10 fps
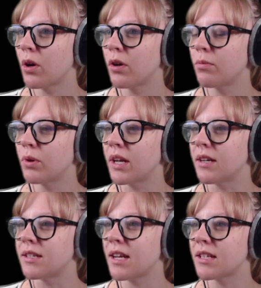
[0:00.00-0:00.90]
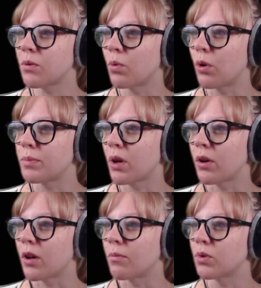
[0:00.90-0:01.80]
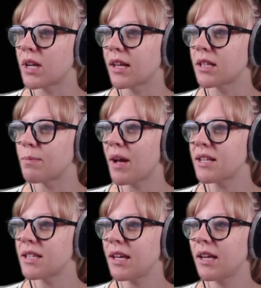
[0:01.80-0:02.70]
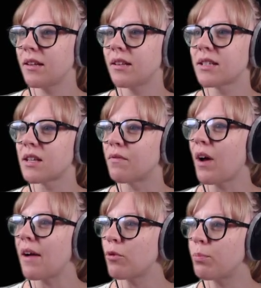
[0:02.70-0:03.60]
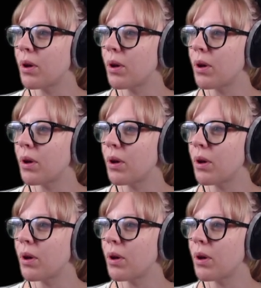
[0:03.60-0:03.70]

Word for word: totem, we'll need a desert warp totem. We'll take the spicy eel and the survival